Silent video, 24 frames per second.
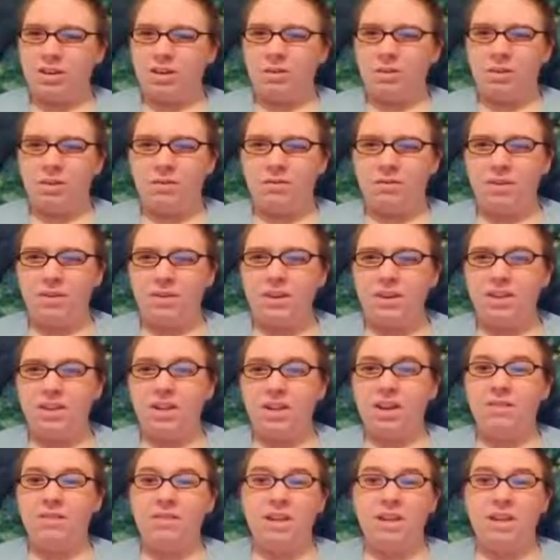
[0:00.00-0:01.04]
struggle with
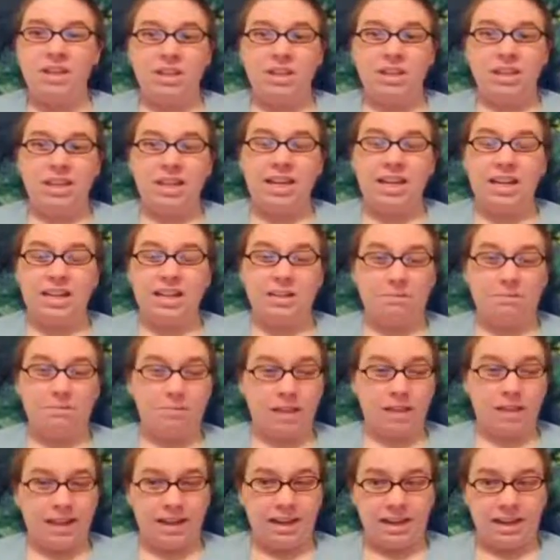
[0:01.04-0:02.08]
vision eventually ends in
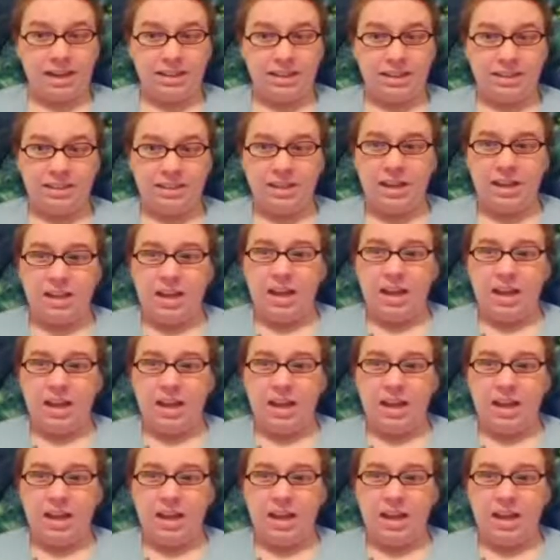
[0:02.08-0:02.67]
blindness,